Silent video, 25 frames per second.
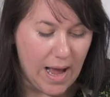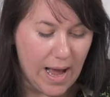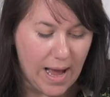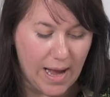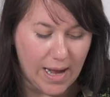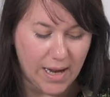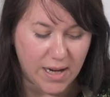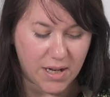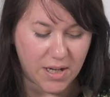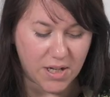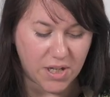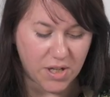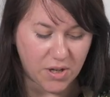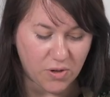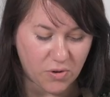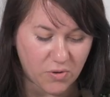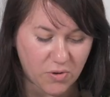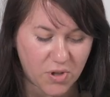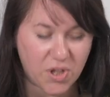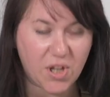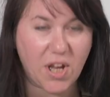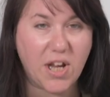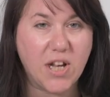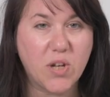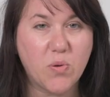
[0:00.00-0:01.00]
And
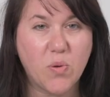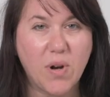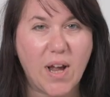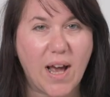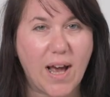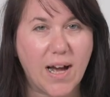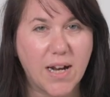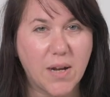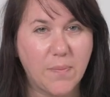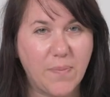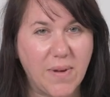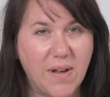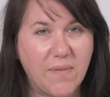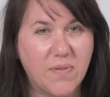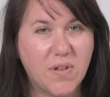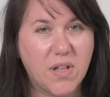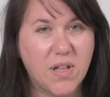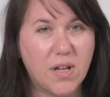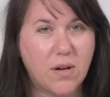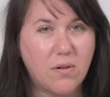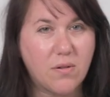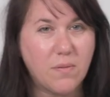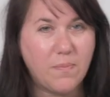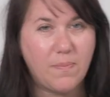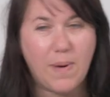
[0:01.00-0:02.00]
also, you just want to add a bit of
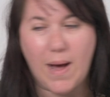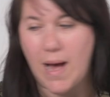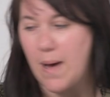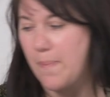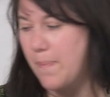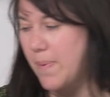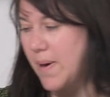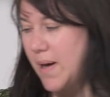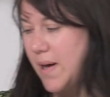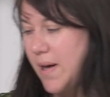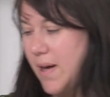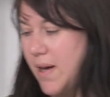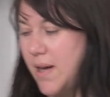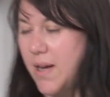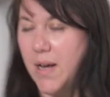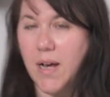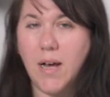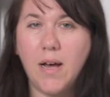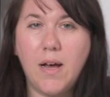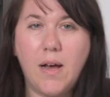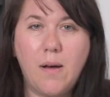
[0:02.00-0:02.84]
salt and pepper,